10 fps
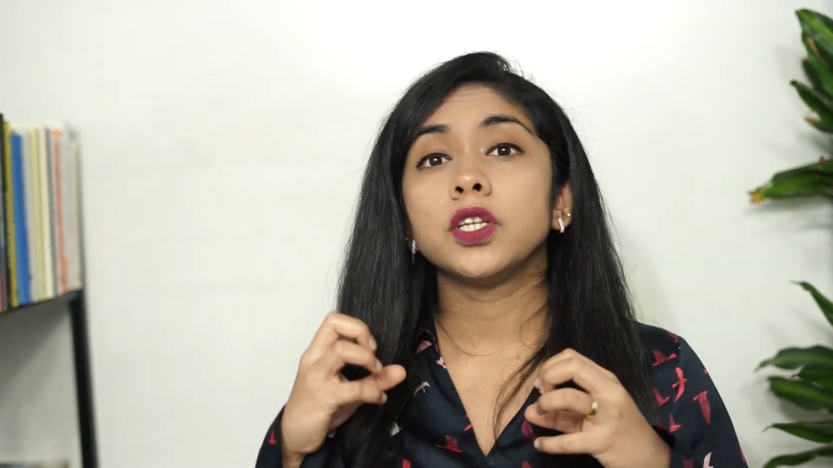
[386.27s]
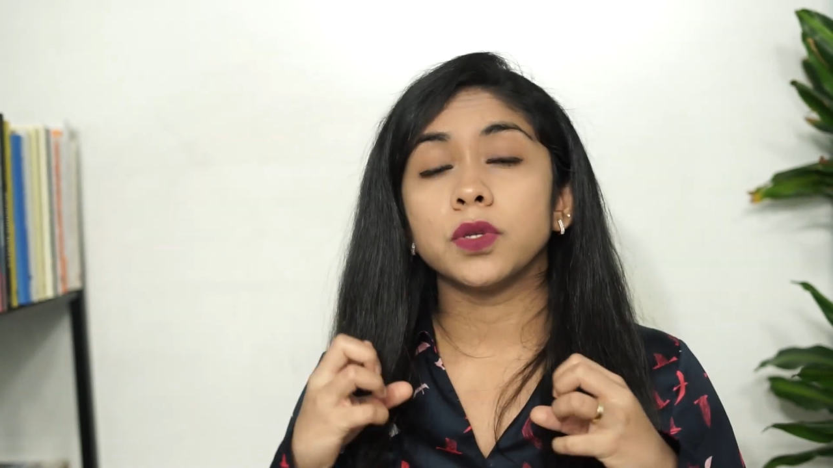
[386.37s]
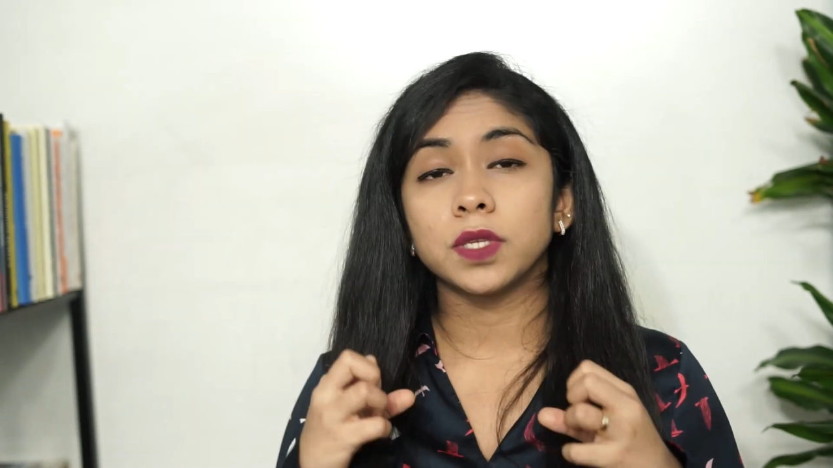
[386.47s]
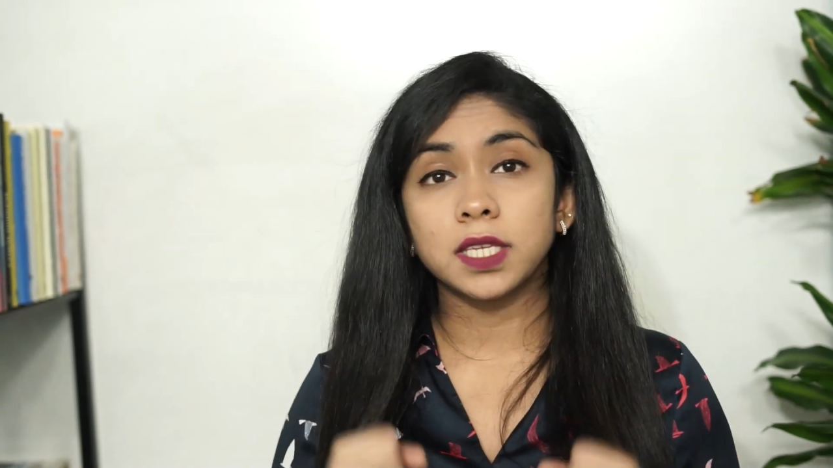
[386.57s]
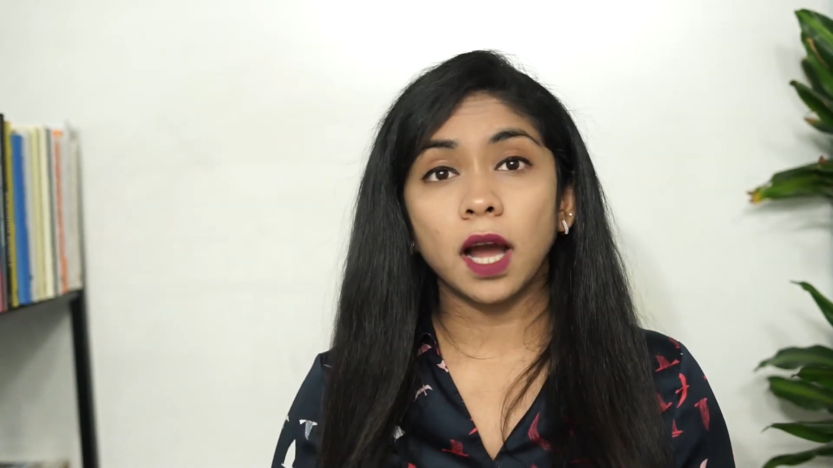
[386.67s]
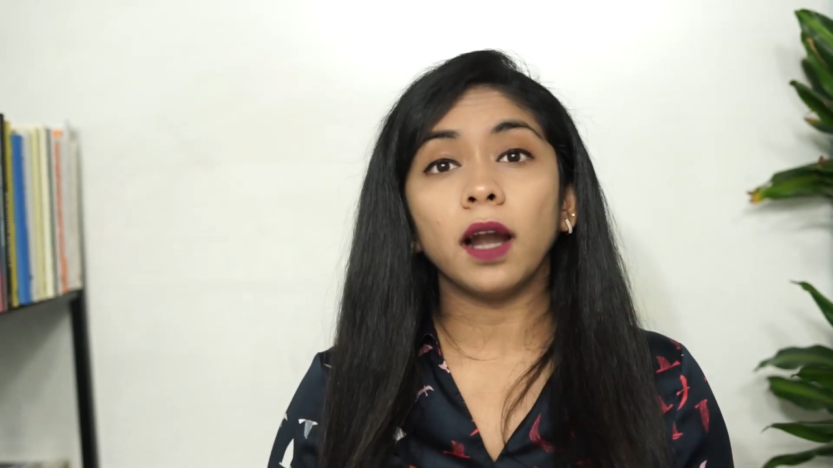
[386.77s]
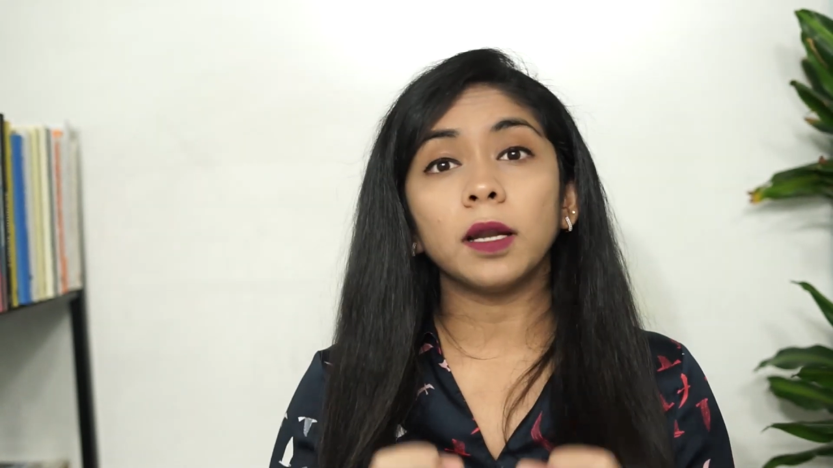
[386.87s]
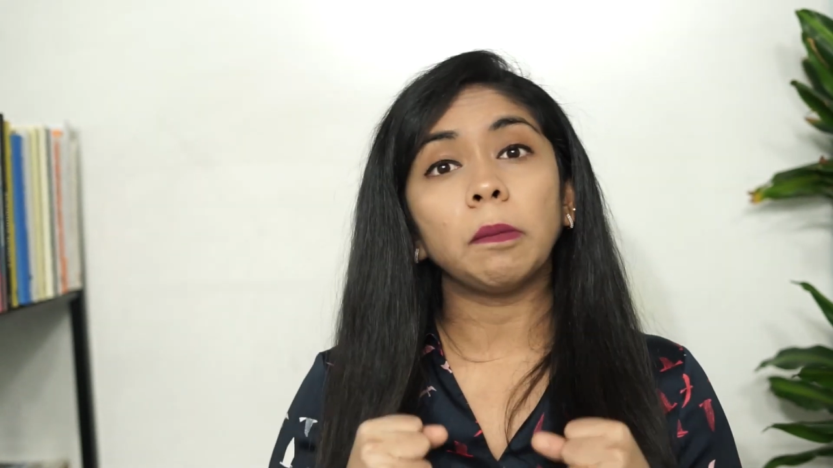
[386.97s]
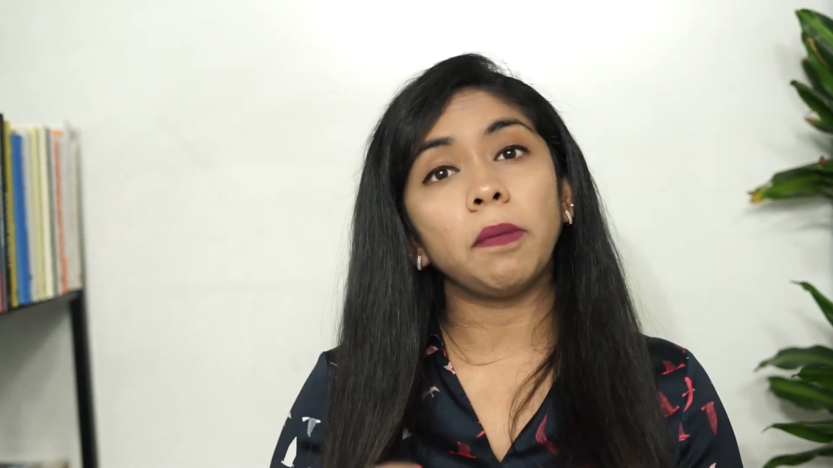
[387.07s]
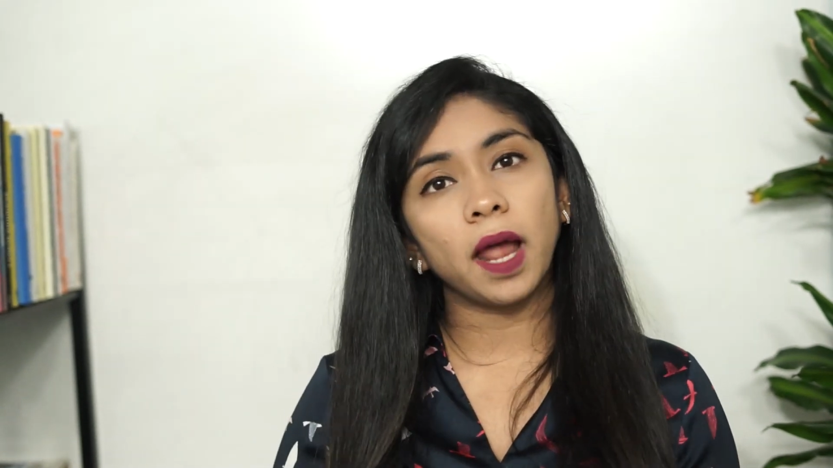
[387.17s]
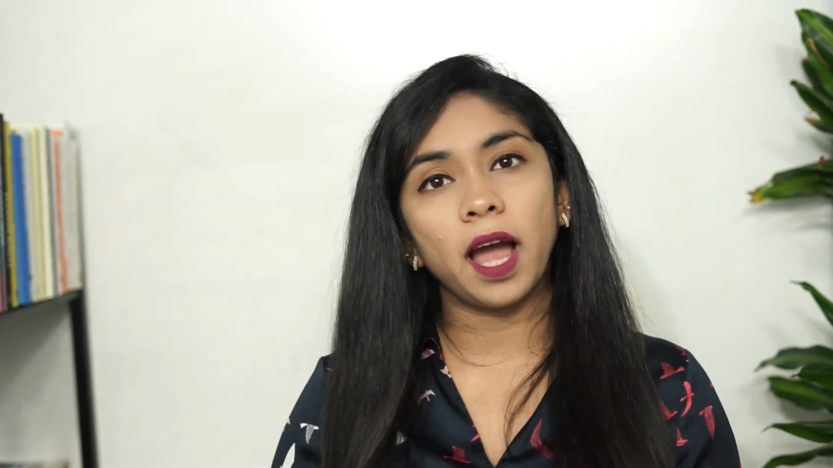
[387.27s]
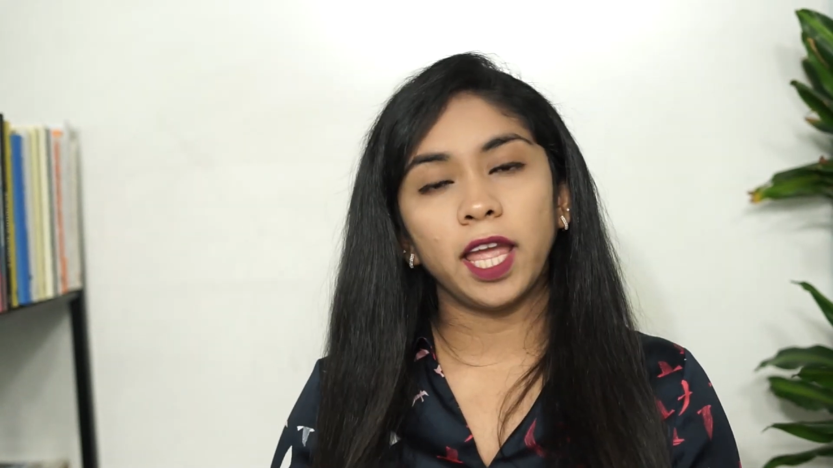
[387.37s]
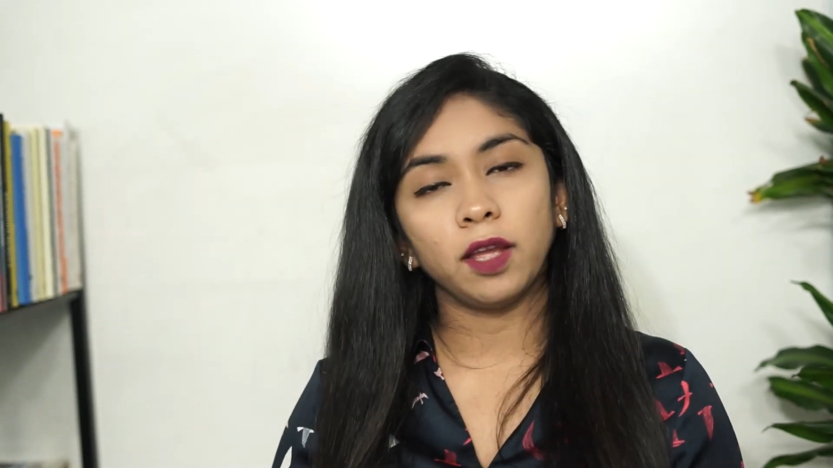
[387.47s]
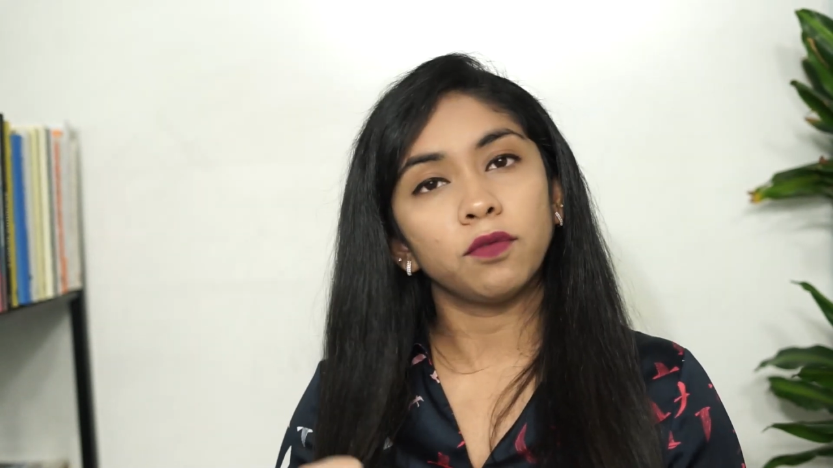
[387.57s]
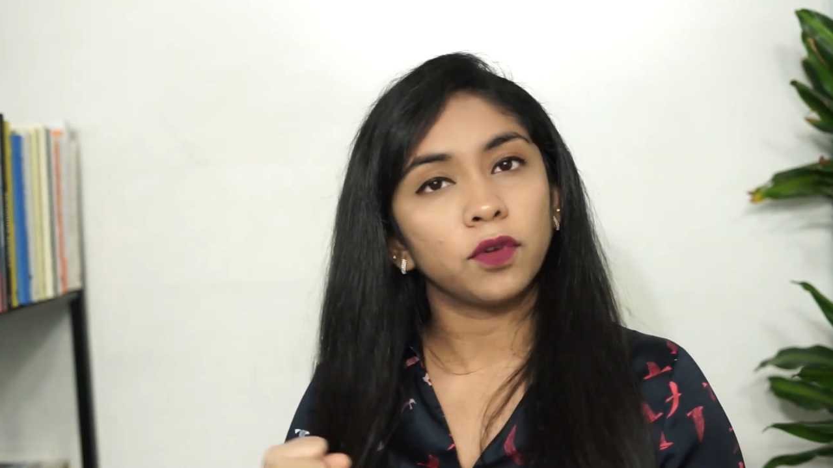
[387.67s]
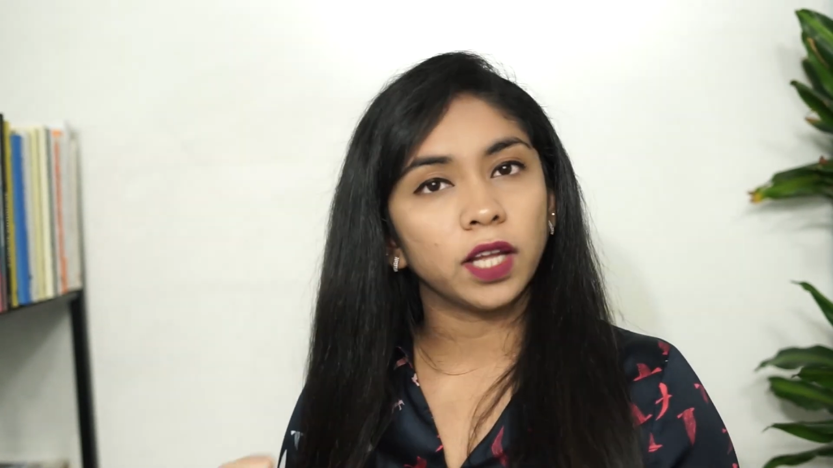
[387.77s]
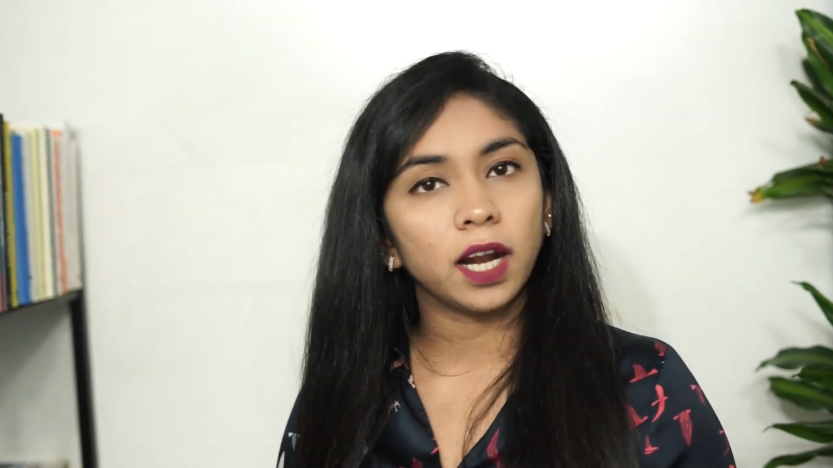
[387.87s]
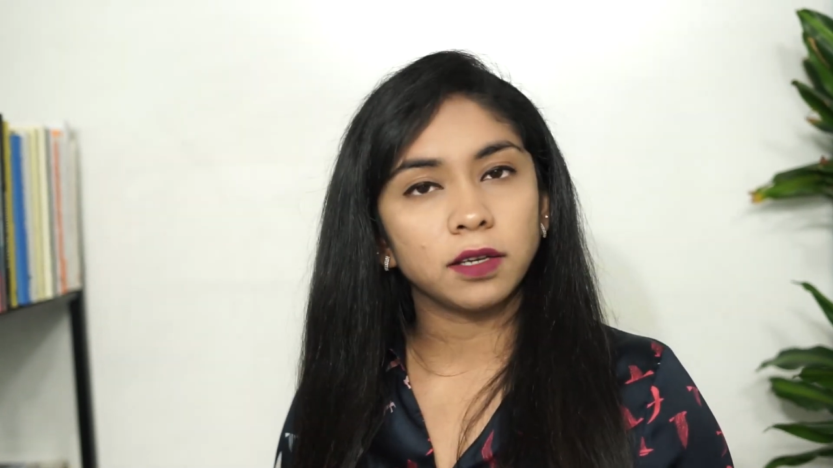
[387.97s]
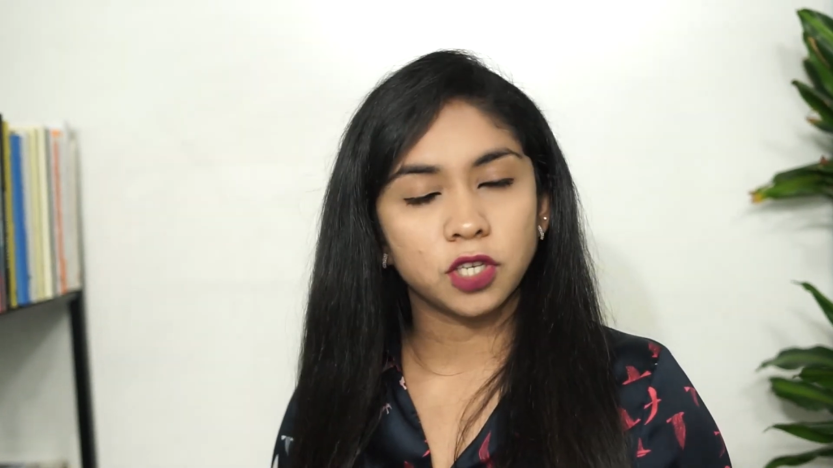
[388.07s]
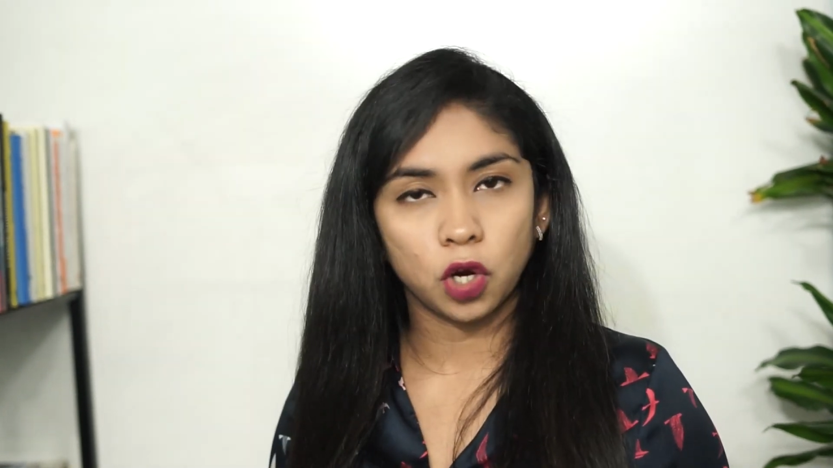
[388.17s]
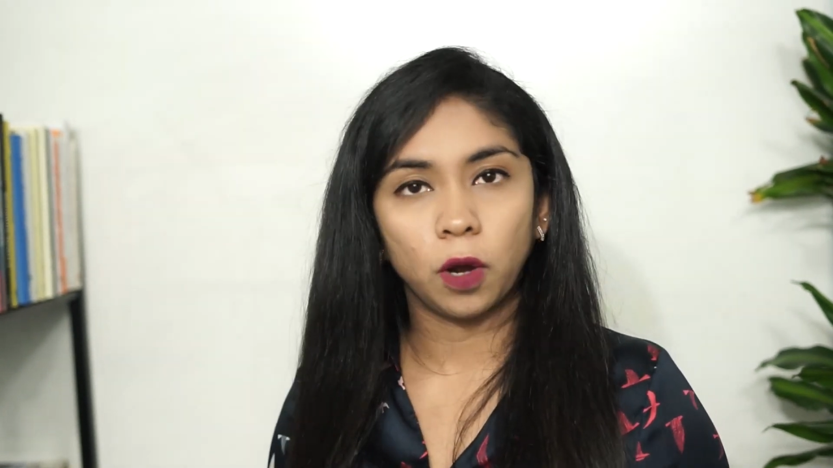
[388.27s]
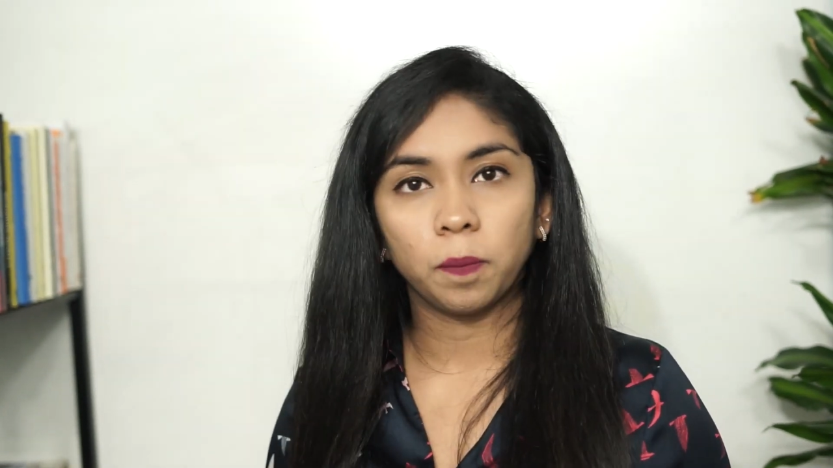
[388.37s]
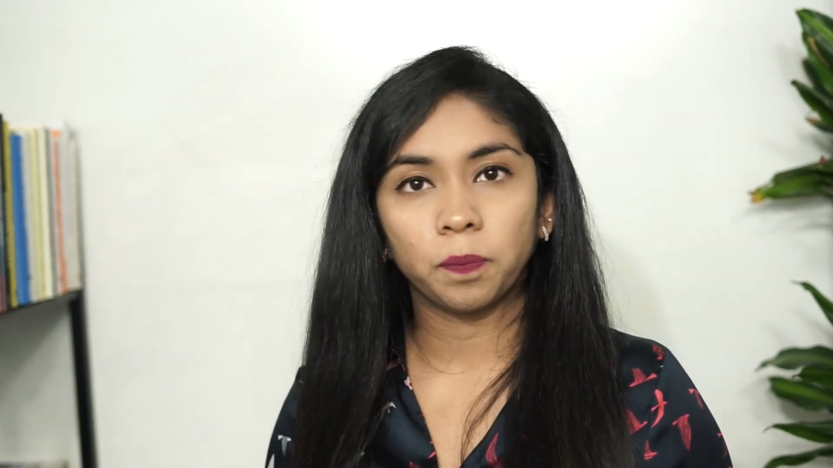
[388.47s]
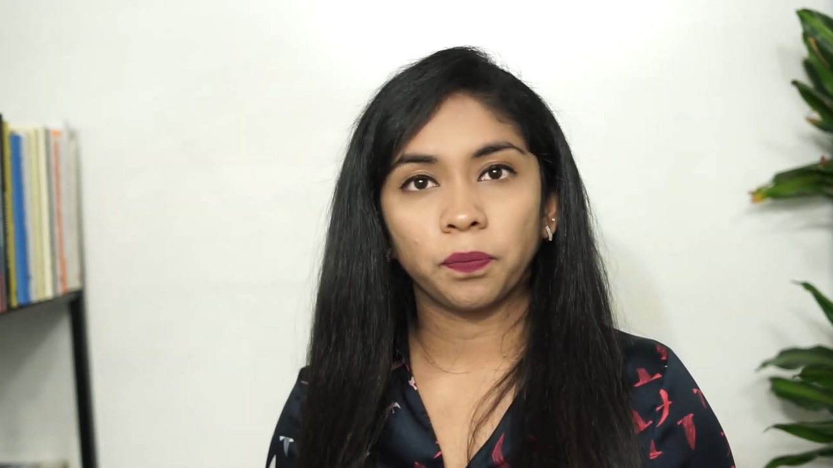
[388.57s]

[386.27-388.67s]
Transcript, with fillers: to start applying for that job